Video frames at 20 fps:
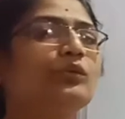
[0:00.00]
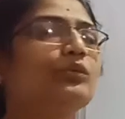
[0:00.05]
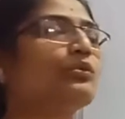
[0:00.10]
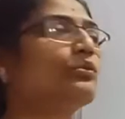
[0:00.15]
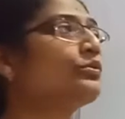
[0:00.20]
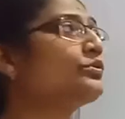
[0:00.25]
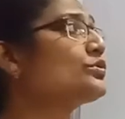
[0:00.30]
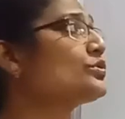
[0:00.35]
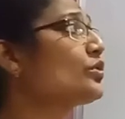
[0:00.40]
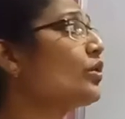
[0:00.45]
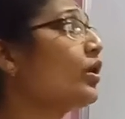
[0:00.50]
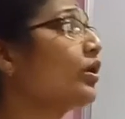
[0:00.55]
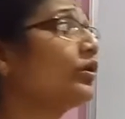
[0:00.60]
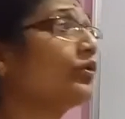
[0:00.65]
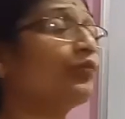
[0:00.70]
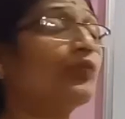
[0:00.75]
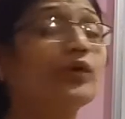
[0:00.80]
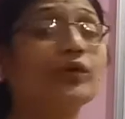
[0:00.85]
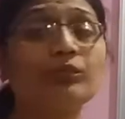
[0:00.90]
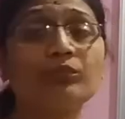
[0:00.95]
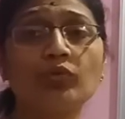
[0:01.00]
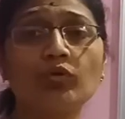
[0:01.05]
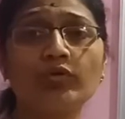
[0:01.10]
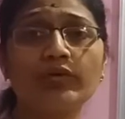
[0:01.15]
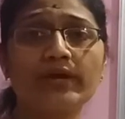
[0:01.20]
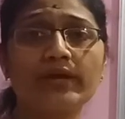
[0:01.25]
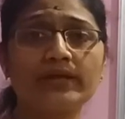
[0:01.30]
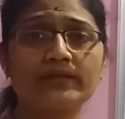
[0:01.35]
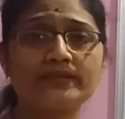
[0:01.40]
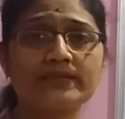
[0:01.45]
to solve one more
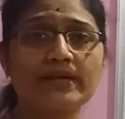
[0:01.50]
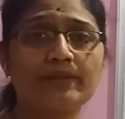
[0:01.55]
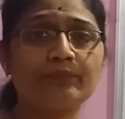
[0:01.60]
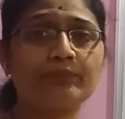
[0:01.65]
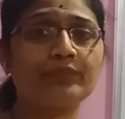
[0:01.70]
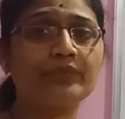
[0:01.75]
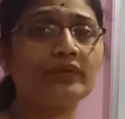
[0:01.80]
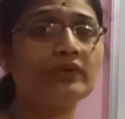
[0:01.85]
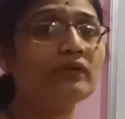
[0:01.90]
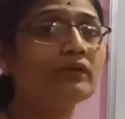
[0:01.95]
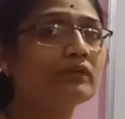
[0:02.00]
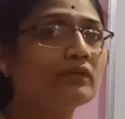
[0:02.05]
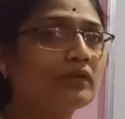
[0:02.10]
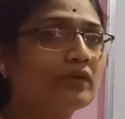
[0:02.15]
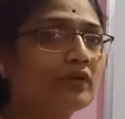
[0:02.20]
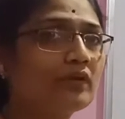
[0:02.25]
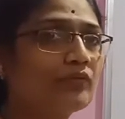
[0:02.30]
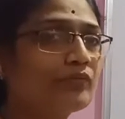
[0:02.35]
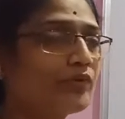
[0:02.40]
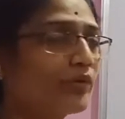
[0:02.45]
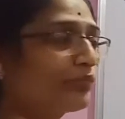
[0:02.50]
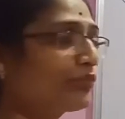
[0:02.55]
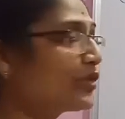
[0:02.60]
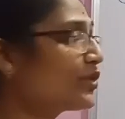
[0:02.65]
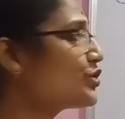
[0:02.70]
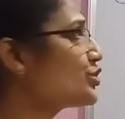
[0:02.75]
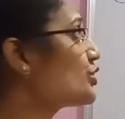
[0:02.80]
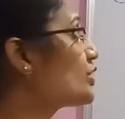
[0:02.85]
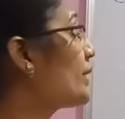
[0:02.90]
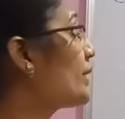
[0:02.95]
example from this